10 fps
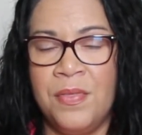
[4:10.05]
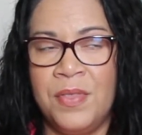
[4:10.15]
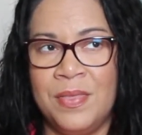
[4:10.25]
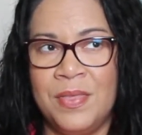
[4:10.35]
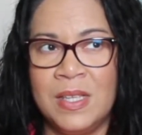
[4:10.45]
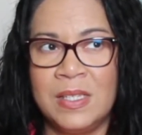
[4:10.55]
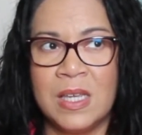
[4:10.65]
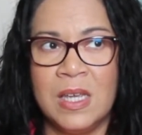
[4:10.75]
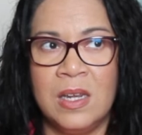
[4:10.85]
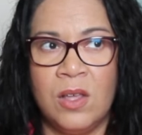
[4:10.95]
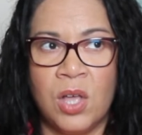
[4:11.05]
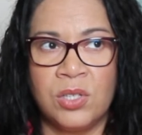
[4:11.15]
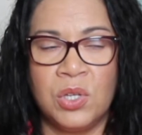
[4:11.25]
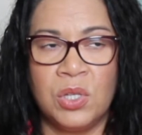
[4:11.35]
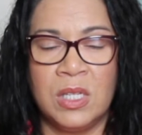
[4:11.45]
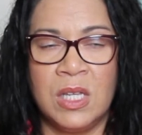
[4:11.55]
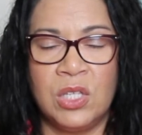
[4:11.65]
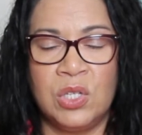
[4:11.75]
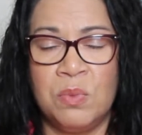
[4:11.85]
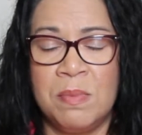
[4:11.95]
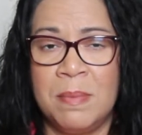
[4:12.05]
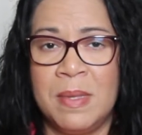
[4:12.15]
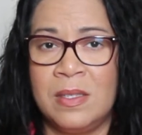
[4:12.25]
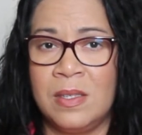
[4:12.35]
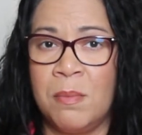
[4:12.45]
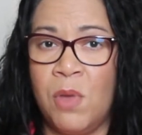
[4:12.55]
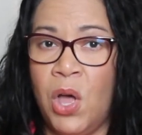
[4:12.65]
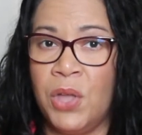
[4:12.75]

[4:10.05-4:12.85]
then this could also lead to maybe some